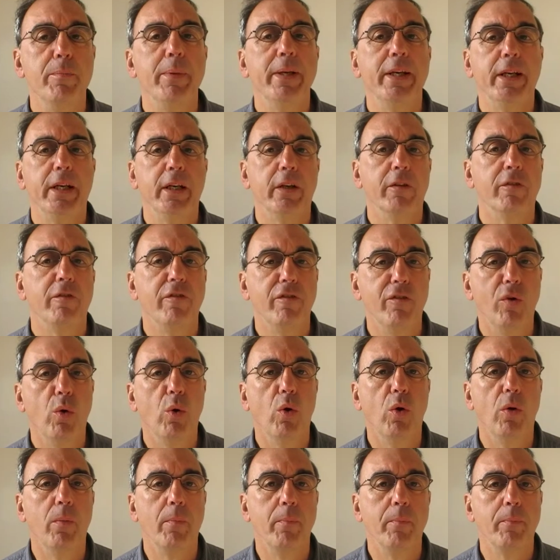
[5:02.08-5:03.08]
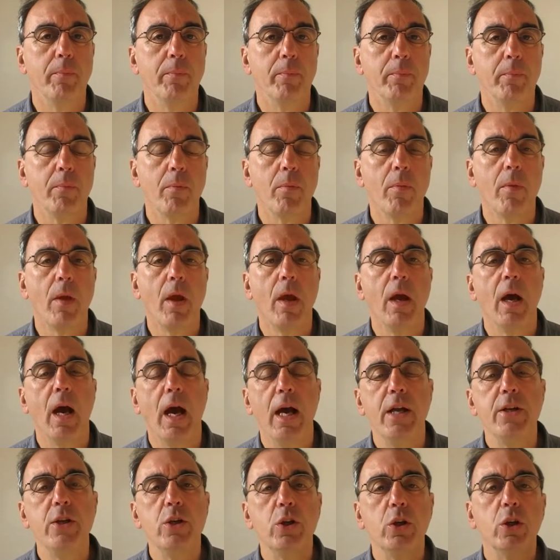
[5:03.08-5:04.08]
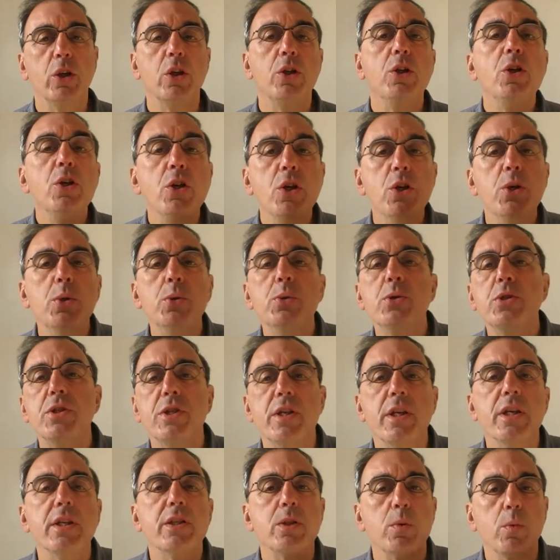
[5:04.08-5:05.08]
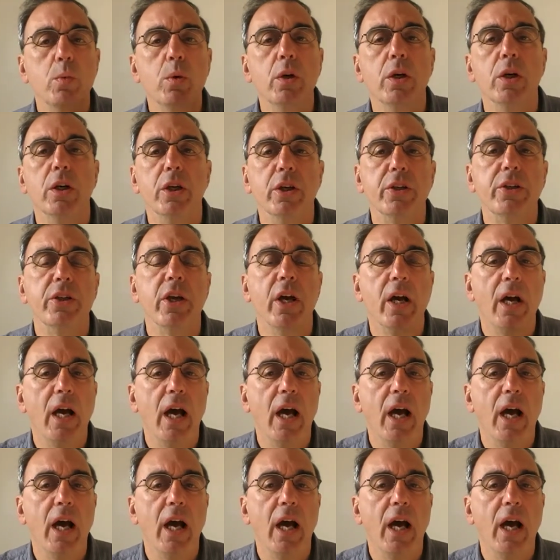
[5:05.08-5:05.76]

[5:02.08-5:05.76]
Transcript: being for. And you can use this word